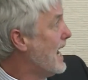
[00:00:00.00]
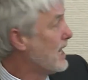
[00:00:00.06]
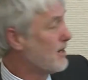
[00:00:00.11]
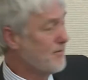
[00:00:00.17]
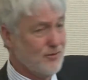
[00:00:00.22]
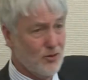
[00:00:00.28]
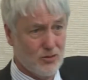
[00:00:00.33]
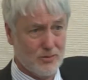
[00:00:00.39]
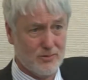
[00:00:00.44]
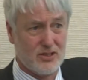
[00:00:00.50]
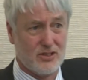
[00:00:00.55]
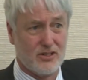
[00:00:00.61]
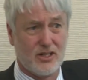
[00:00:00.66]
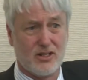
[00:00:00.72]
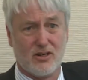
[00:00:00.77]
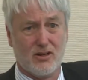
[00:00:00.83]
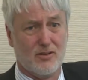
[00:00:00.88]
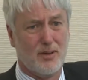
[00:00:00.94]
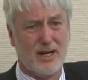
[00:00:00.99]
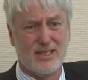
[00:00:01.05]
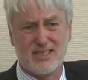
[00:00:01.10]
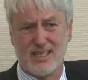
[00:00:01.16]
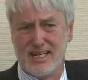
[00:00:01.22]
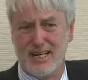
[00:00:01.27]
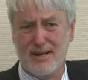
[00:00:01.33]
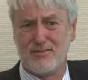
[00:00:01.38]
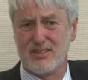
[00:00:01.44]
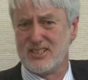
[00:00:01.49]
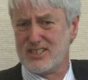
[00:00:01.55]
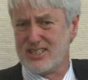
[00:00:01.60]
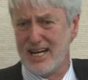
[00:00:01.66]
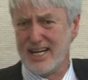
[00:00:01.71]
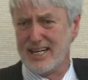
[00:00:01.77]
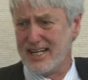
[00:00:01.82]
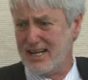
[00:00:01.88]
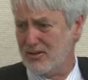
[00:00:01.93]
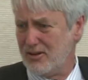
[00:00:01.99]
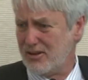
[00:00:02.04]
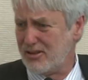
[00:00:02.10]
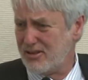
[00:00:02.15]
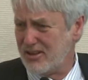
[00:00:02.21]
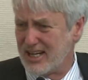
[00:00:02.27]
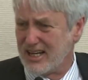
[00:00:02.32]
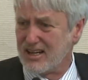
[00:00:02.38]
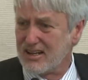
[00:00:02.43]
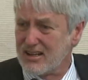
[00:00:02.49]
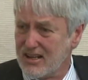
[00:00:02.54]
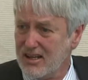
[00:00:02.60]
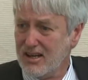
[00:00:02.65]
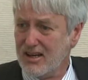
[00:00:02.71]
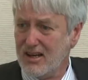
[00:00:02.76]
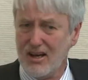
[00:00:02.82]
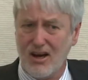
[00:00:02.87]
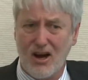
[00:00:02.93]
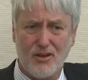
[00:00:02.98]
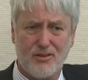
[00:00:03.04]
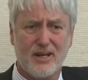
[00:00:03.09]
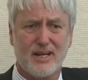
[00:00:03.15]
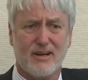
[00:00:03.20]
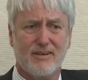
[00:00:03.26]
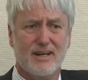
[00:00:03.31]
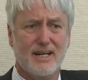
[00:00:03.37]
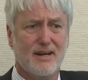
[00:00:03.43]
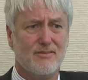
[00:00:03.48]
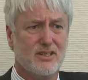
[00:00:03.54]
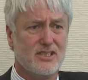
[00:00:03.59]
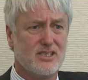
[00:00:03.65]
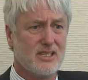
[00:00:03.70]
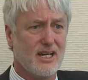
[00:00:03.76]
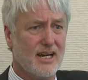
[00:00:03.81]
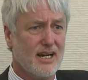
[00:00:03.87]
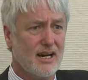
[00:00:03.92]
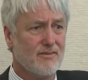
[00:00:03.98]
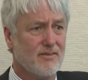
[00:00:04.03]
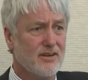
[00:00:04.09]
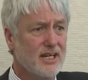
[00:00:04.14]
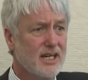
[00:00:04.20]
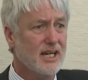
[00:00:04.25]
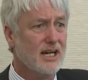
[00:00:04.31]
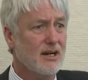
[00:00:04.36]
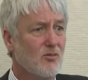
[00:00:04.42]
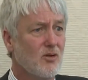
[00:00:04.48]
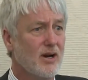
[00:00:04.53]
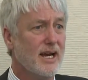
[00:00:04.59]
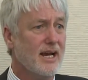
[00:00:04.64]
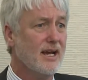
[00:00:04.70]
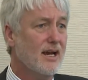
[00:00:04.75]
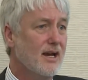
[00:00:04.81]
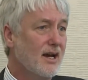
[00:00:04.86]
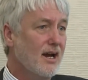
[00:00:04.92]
forums that occur basically in every state now. I think they're in every state every year, where